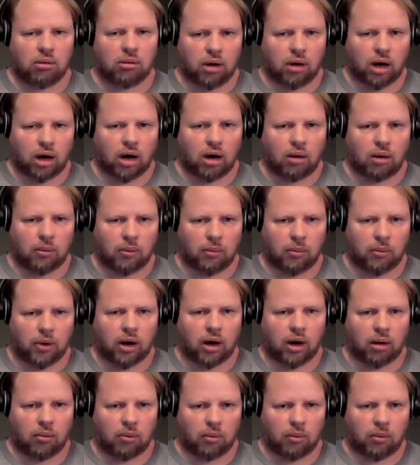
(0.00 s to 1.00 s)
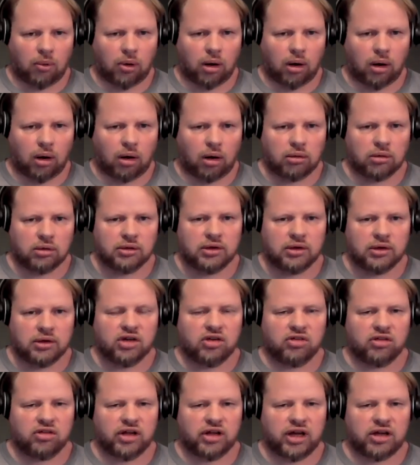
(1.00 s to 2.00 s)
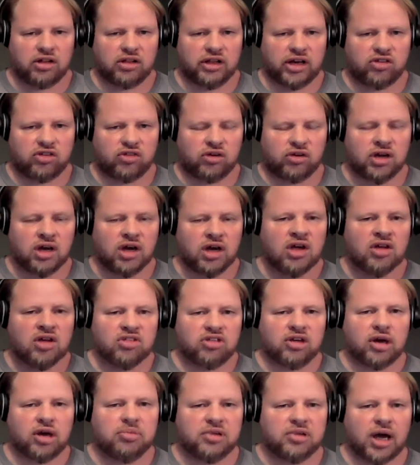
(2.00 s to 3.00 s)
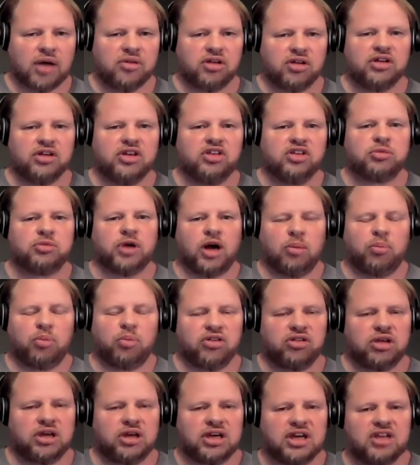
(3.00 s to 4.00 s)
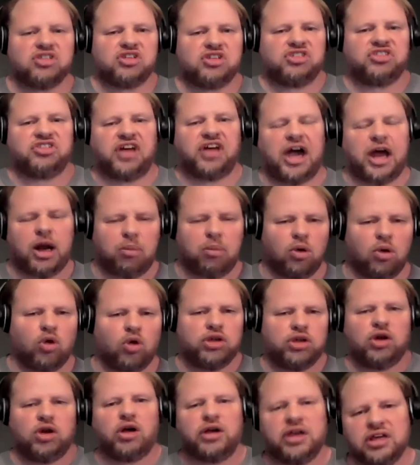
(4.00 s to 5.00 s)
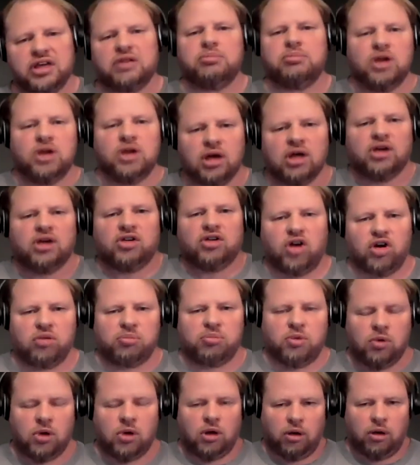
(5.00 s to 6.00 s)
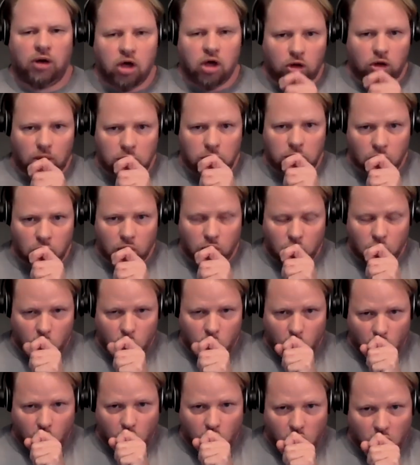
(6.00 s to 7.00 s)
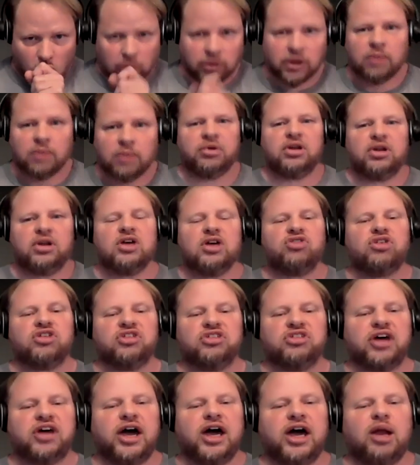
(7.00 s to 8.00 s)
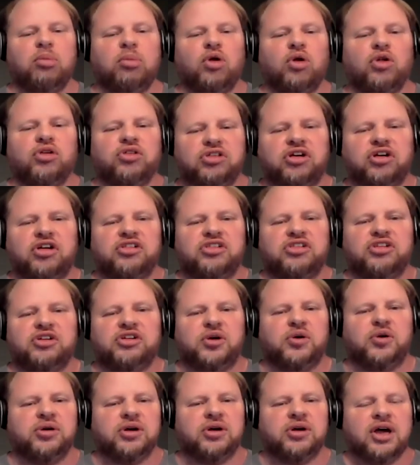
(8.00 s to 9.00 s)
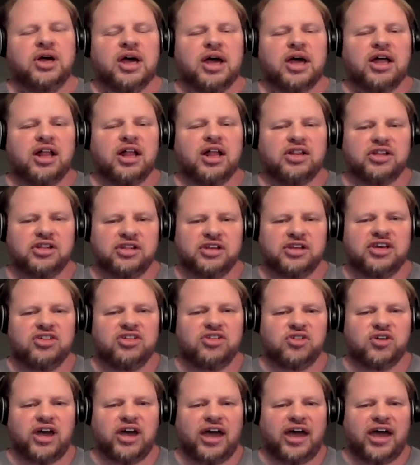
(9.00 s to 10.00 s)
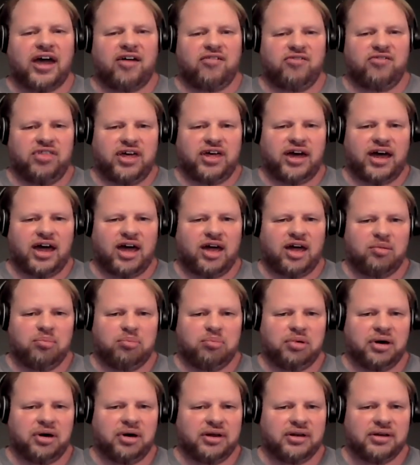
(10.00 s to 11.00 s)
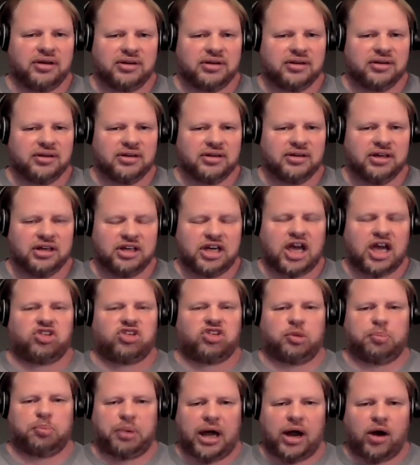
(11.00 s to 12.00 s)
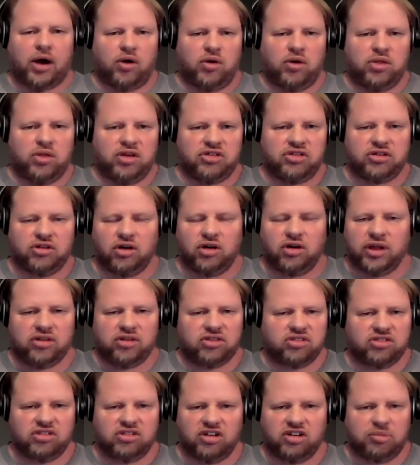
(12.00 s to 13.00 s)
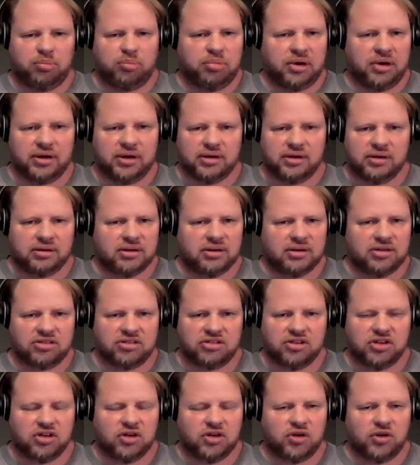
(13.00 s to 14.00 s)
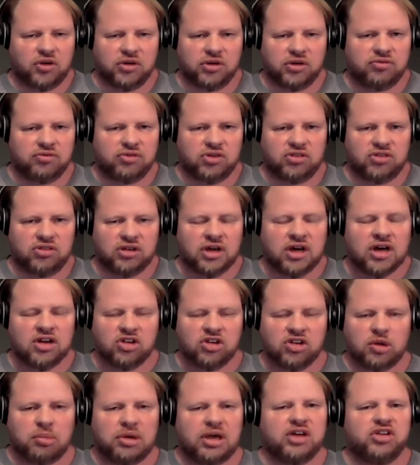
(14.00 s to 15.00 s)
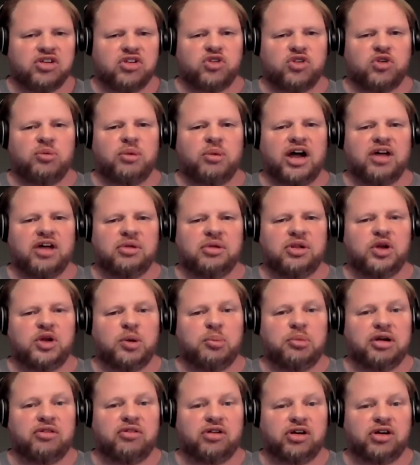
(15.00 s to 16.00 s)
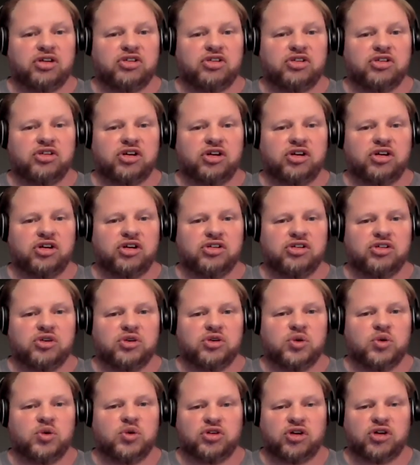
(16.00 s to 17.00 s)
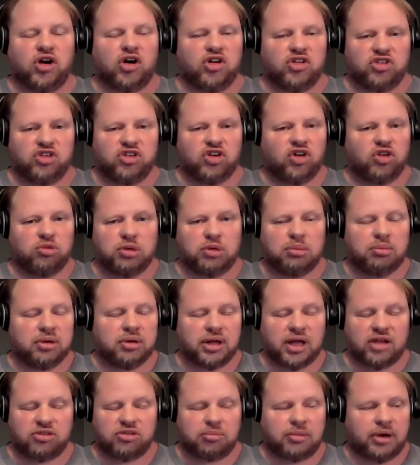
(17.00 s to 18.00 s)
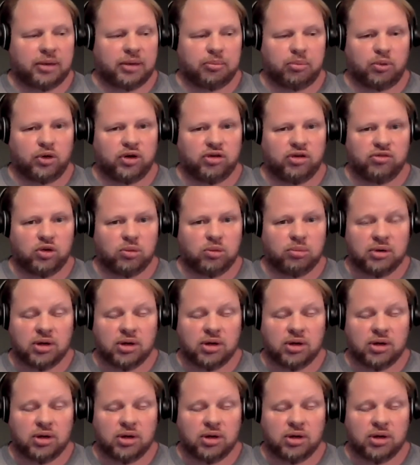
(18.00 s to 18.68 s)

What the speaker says: Rah, rah, rah, rah, rah. He's lecturing. Sometimes, at least Don Preston, he gets excitable. He starts moving, but he gets excitable. Starts to do. At least you have that. But catch the power of this and all that stuff. But still, if he's, to me, he just reminds me a little bit of a used car salesman. But that's my point.